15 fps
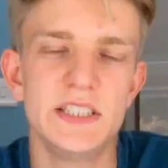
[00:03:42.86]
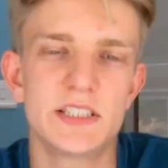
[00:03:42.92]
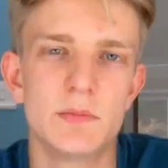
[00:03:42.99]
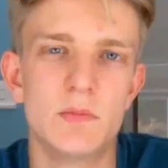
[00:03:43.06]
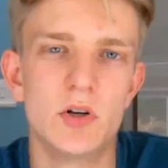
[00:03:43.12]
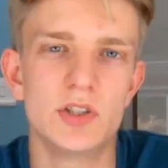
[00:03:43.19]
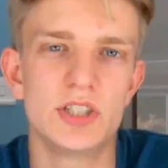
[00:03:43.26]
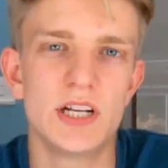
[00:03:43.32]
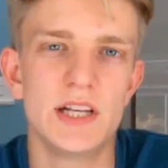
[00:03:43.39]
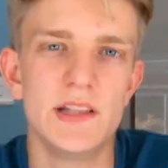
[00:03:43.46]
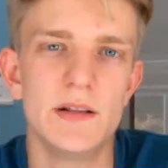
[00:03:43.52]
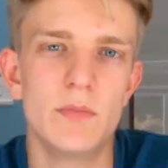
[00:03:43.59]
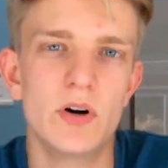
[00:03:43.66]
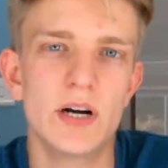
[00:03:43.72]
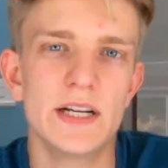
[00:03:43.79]
to modulate
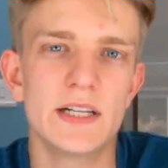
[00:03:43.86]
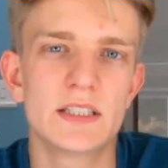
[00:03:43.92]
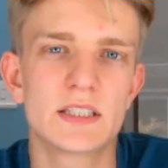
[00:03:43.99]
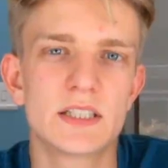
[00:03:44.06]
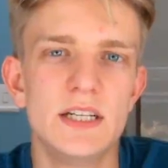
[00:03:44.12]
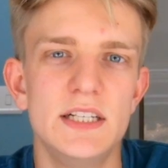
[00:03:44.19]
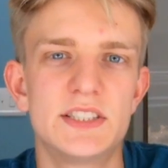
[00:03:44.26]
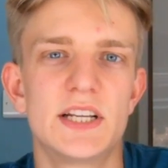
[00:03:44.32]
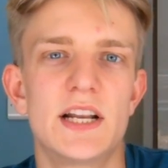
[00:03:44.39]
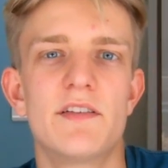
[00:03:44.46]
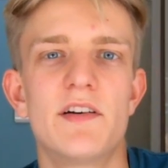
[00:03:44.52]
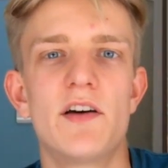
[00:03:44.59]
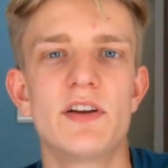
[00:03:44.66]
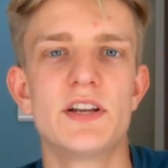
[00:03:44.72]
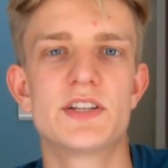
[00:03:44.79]
the brakes instead of
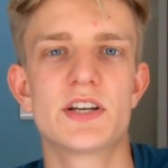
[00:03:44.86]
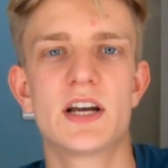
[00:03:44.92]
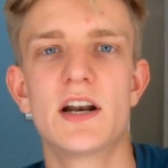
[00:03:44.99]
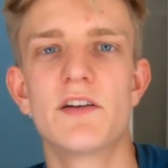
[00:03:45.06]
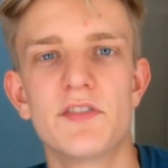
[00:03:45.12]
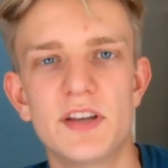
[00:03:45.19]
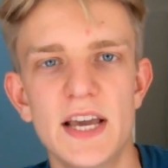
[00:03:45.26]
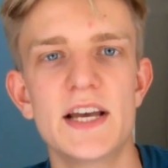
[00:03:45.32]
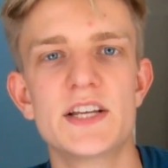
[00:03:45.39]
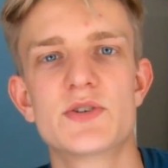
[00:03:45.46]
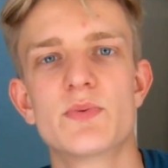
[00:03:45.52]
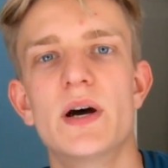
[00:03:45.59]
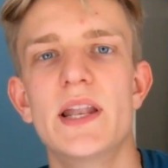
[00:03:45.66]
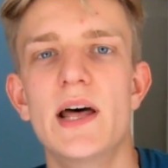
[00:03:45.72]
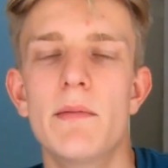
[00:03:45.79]
having to kind of guess
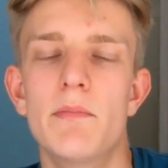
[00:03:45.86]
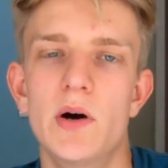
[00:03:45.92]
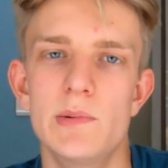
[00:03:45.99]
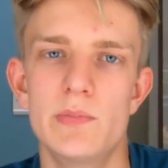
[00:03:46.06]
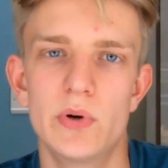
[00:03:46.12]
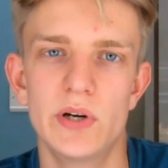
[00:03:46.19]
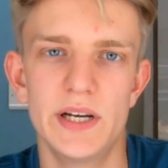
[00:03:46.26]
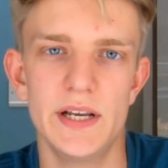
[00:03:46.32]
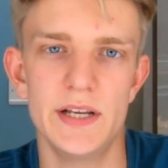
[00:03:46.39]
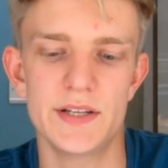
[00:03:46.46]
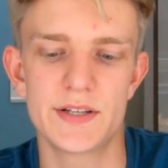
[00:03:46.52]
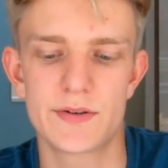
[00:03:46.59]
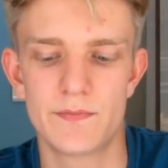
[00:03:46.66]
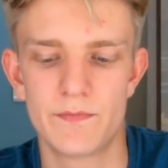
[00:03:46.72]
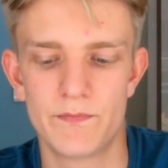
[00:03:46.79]
where that bite point is.